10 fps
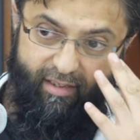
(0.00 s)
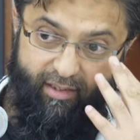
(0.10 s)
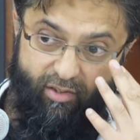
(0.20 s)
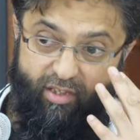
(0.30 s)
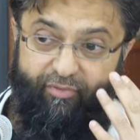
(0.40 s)

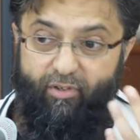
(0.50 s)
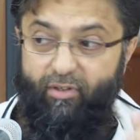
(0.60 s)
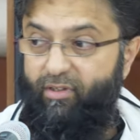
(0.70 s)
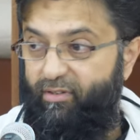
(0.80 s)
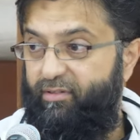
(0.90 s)
Because if
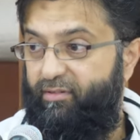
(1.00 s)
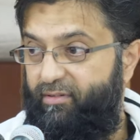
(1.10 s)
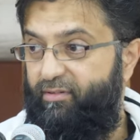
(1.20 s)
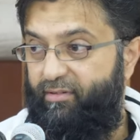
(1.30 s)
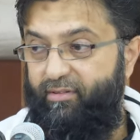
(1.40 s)
you're,
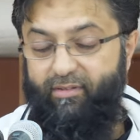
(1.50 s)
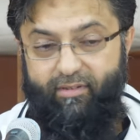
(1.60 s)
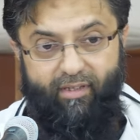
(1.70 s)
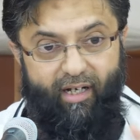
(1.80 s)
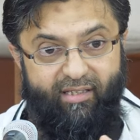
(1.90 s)

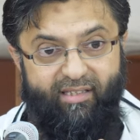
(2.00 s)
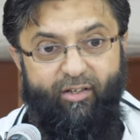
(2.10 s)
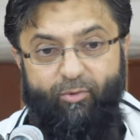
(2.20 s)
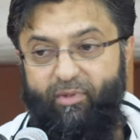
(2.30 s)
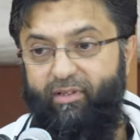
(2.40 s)

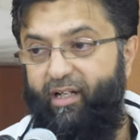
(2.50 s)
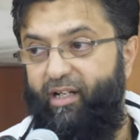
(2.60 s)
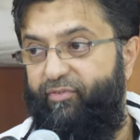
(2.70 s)
azakumullah,